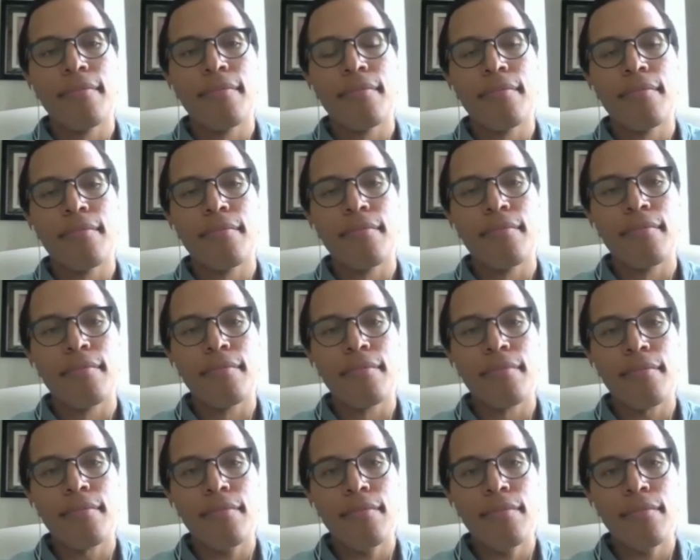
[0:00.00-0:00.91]

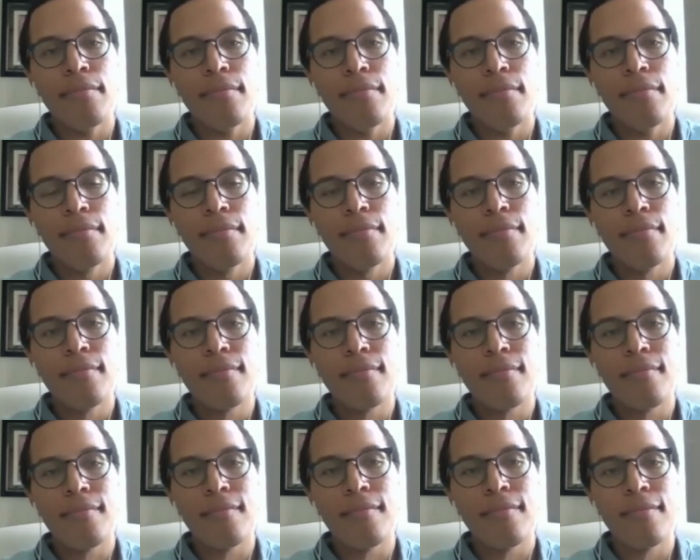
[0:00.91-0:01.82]

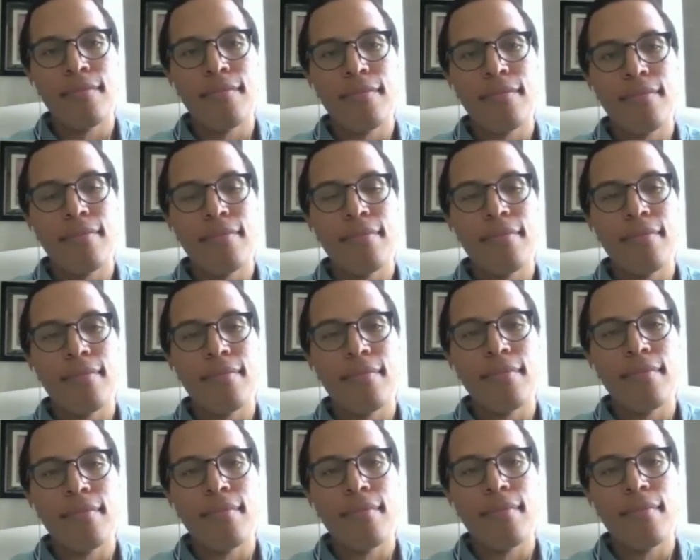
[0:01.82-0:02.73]

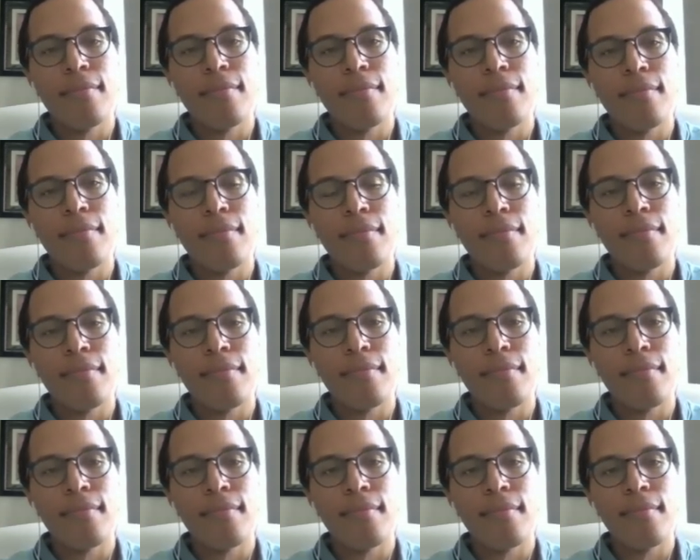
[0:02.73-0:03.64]

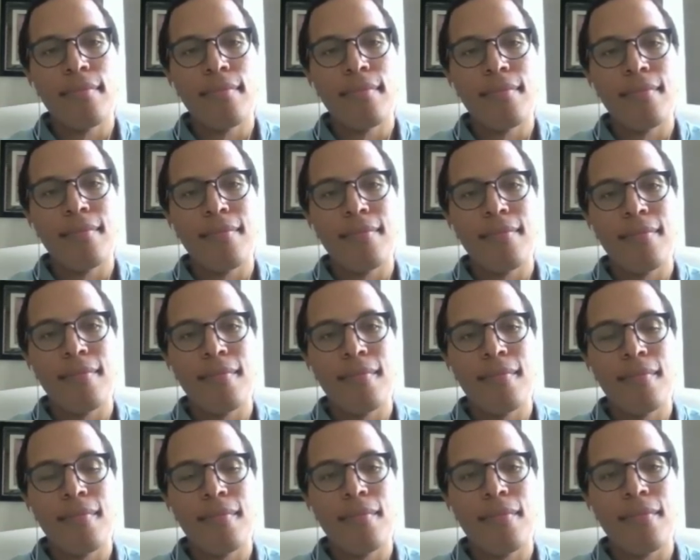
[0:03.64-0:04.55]

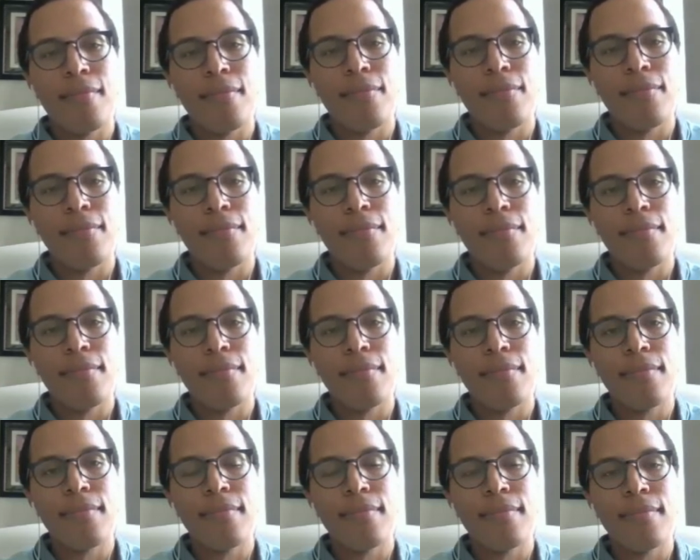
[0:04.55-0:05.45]

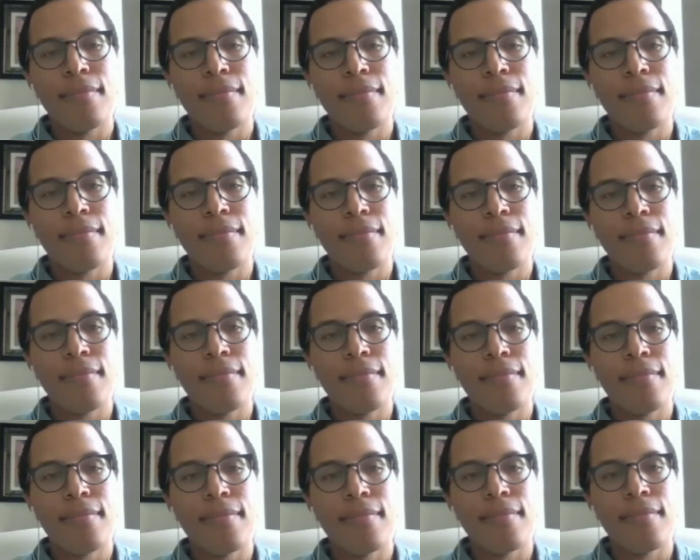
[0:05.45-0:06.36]

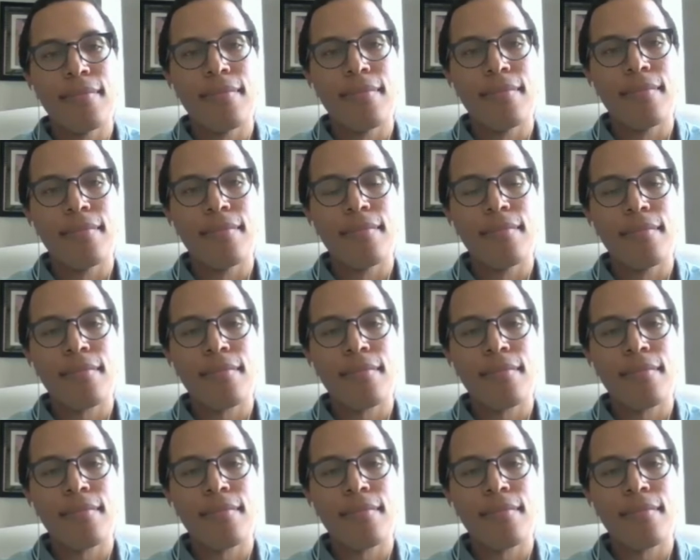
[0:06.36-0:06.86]
(silent)